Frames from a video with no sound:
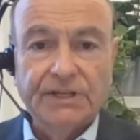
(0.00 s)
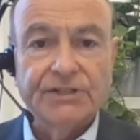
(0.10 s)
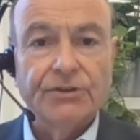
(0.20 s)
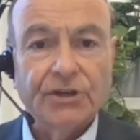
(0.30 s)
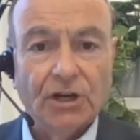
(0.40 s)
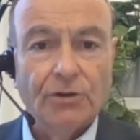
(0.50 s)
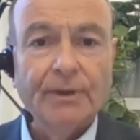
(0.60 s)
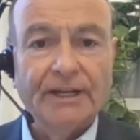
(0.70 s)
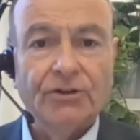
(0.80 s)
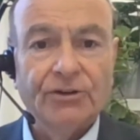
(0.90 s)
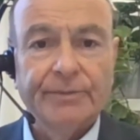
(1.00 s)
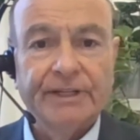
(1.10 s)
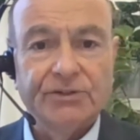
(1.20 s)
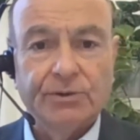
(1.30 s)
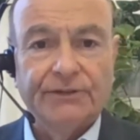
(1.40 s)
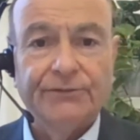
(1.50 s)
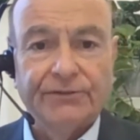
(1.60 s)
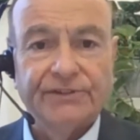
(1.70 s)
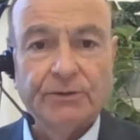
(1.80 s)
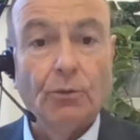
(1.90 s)
So the global economy in
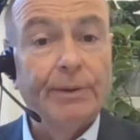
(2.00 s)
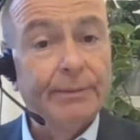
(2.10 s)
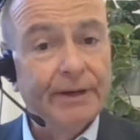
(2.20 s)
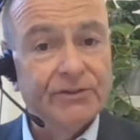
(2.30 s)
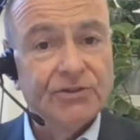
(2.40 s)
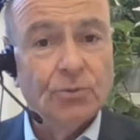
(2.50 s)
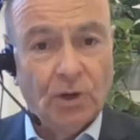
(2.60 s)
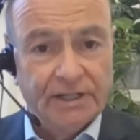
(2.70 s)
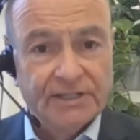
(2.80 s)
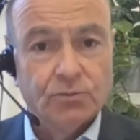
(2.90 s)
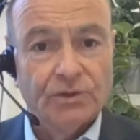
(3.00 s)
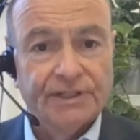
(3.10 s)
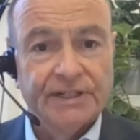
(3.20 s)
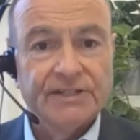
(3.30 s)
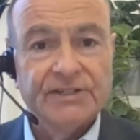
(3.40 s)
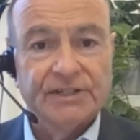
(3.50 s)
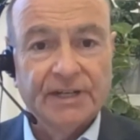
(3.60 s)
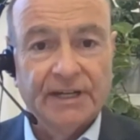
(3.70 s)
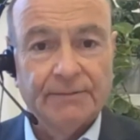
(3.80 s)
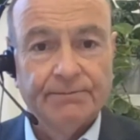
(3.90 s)
2050 will be about twice what it is
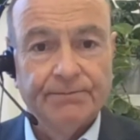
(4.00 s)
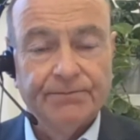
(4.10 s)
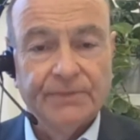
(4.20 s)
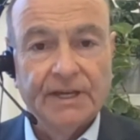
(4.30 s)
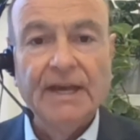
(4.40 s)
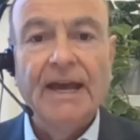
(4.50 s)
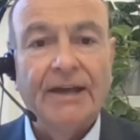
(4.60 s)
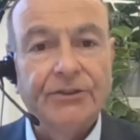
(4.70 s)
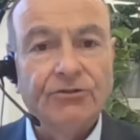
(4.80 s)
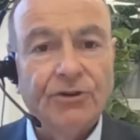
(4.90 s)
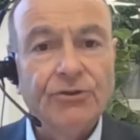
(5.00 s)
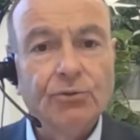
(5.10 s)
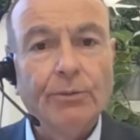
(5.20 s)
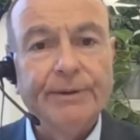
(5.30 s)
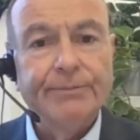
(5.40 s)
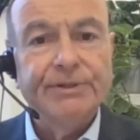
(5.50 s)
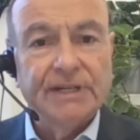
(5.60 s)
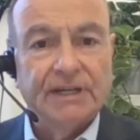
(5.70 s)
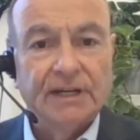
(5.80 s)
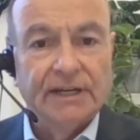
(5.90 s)
today. And the growth will be
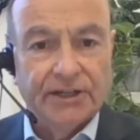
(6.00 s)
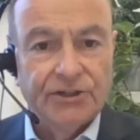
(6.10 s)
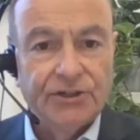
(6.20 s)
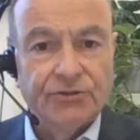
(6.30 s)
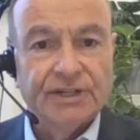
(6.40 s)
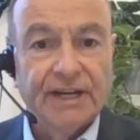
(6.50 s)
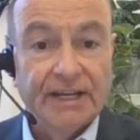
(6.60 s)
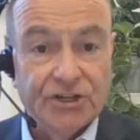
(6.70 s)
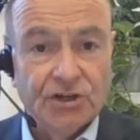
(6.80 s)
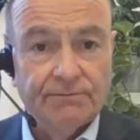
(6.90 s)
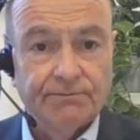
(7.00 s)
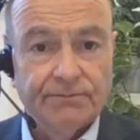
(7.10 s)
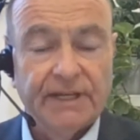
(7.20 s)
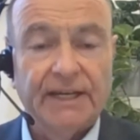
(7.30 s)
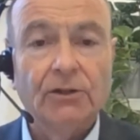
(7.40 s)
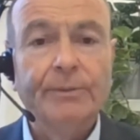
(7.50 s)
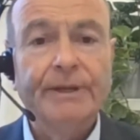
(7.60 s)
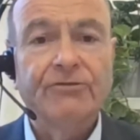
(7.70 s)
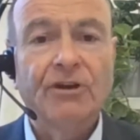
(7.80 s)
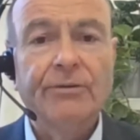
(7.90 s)
particularly acute in Asia. It'll be
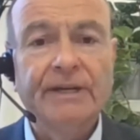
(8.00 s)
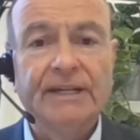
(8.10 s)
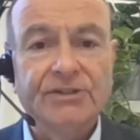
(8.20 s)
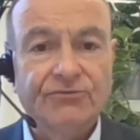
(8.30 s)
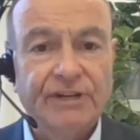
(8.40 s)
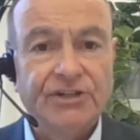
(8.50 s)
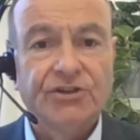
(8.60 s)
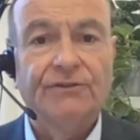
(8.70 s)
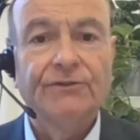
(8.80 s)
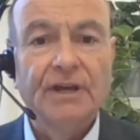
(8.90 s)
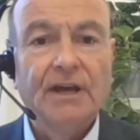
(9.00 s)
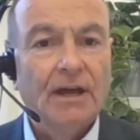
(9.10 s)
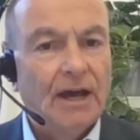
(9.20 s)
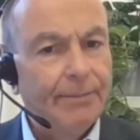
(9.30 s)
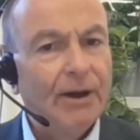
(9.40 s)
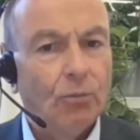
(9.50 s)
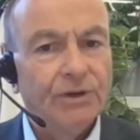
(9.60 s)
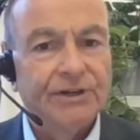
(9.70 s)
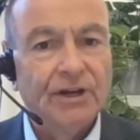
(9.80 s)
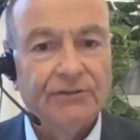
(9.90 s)
growing as a region about
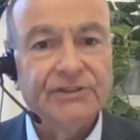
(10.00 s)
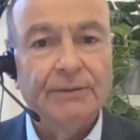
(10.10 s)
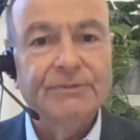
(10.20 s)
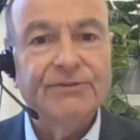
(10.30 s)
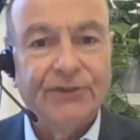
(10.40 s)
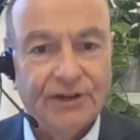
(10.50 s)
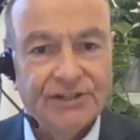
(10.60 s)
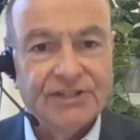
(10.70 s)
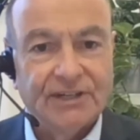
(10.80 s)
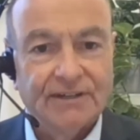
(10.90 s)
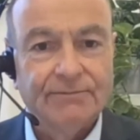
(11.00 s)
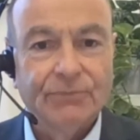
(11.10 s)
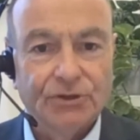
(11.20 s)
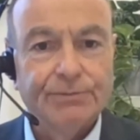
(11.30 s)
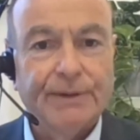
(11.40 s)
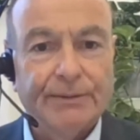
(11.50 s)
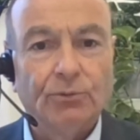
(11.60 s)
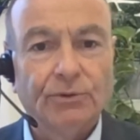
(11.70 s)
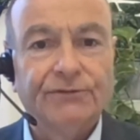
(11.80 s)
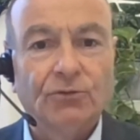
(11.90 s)
1.5 times faster, most
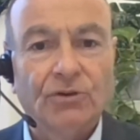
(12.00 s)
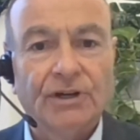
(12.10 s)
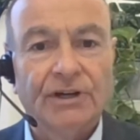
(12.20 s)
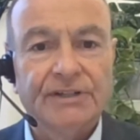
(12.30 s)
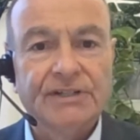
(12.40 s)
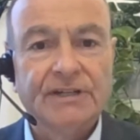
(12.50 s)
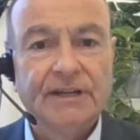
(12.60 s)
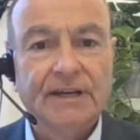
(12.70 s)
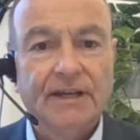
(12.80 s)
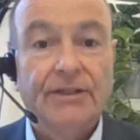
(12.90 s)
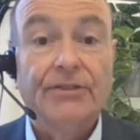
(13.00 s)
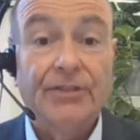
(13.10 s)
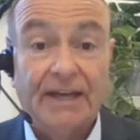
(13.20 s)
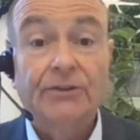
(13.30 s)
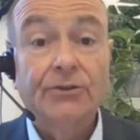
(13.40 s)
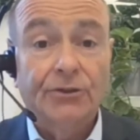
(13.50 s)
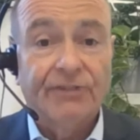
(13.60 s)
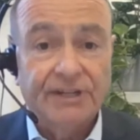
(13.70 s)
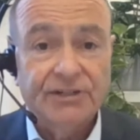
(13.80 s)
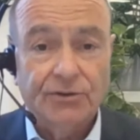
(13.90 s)
people would forecast, than the
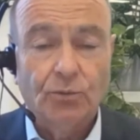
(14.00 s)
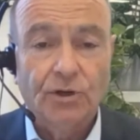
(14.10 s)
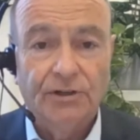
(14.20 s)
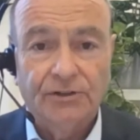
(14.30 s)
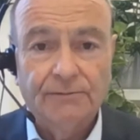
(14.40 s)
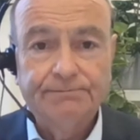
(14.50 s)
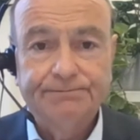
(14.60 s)
rest of the world.